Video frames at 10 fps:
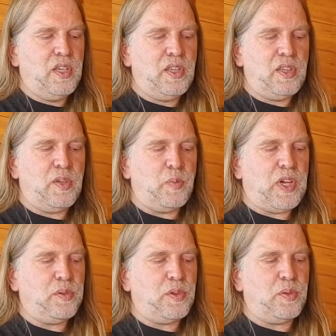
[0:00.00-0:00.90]
the
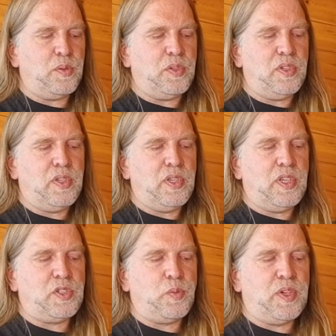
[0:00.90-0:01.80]
minor third
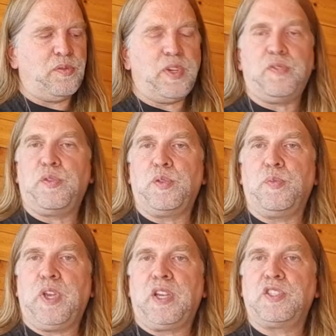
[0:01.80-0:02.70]
is 1 fret further
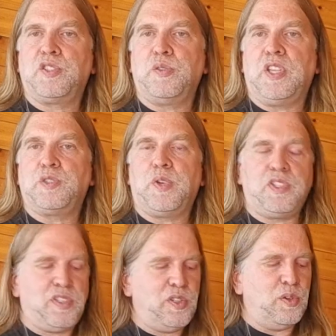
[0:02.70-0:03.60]
back, so that's why
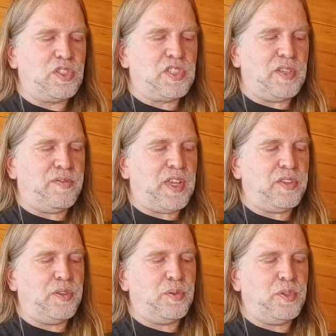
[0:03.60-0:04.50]
it's the flat
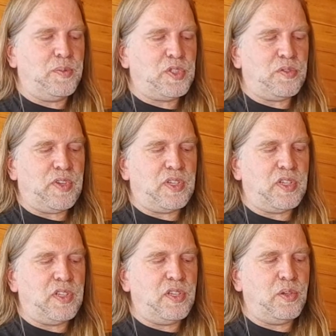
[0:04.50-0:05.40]
third. So if I
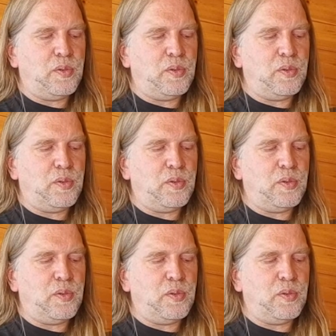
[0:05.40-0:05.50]
continue,